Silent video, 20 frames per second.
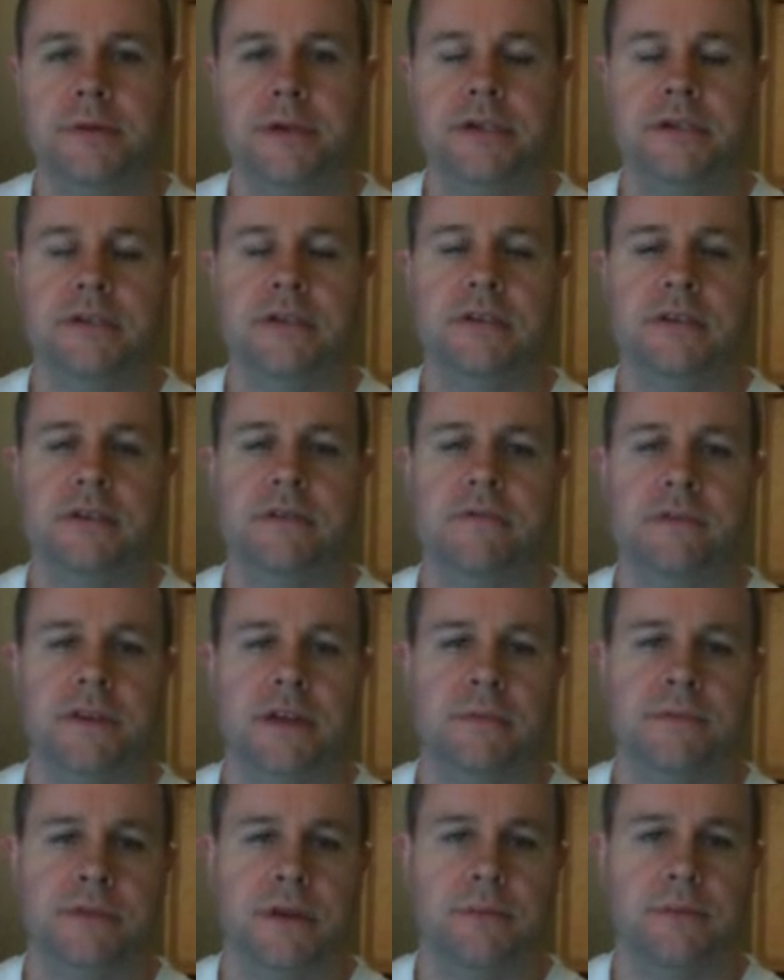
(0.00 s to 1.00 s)
please just leave a
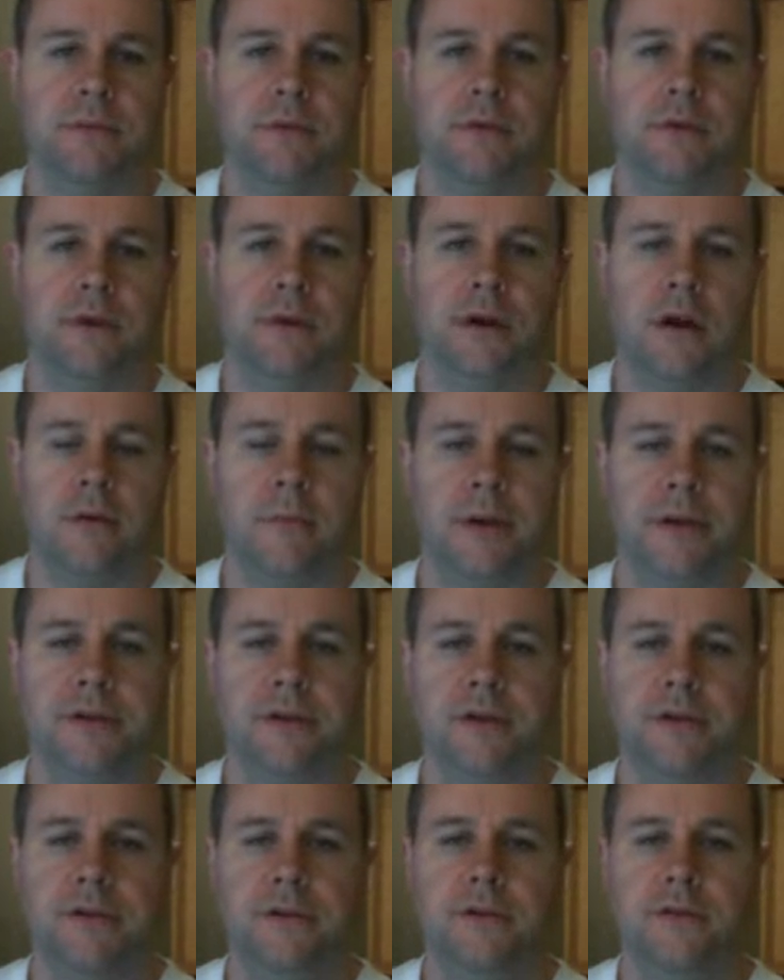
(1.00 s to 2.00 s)
thumbs up or a
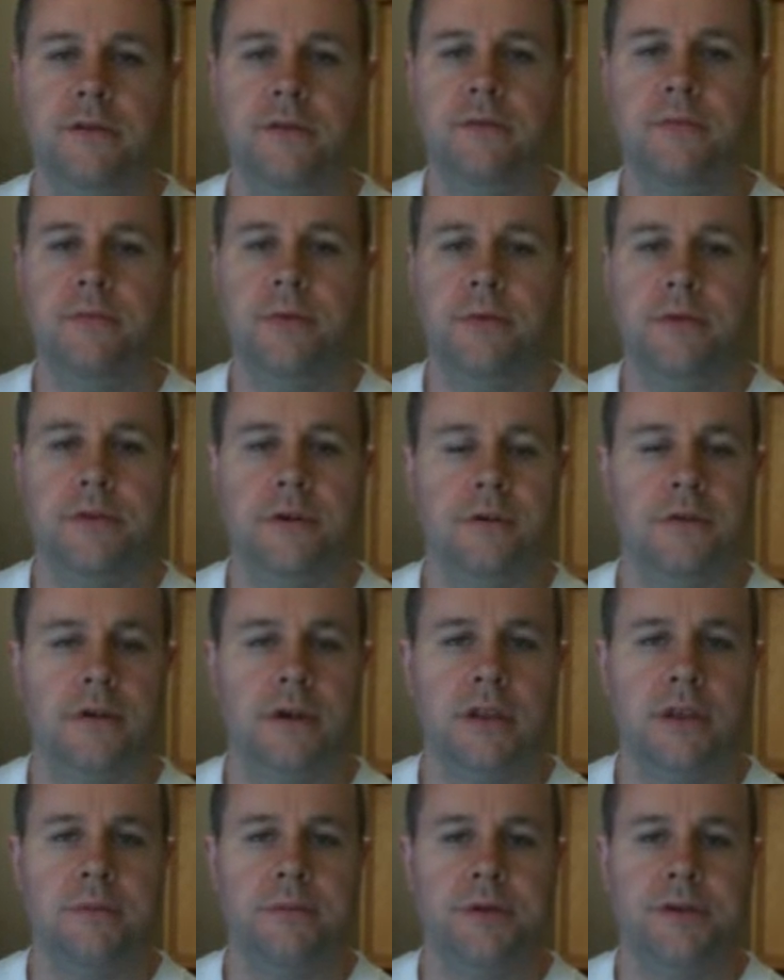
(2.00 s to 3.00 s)
comment on YouTube. Both are
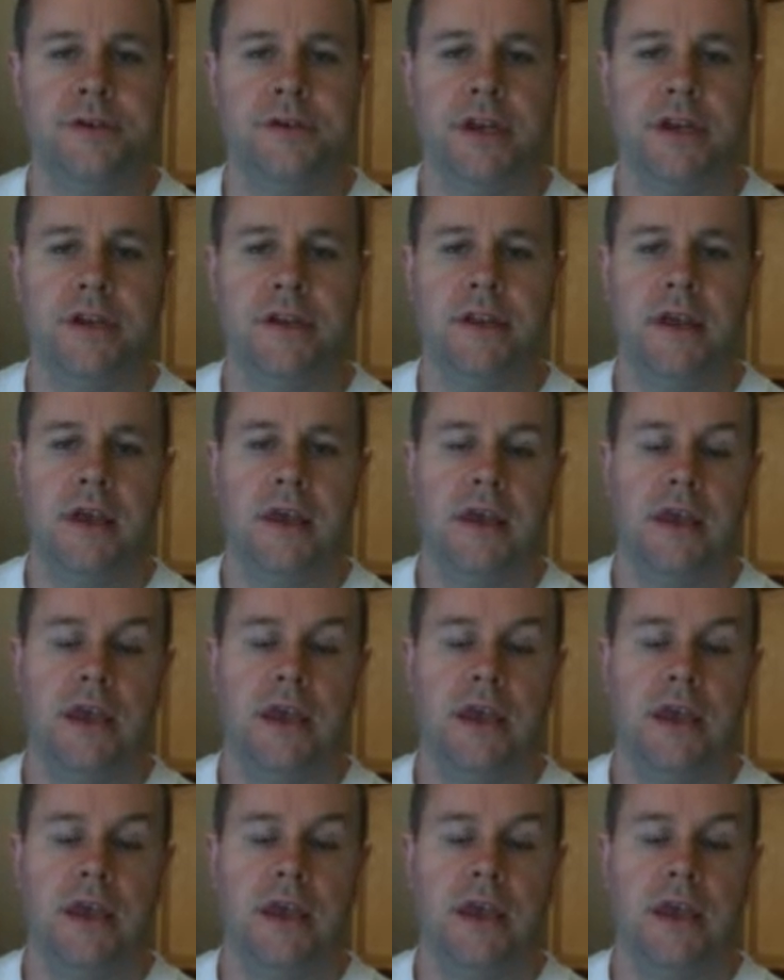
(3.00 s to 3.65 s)
greatly appreciated.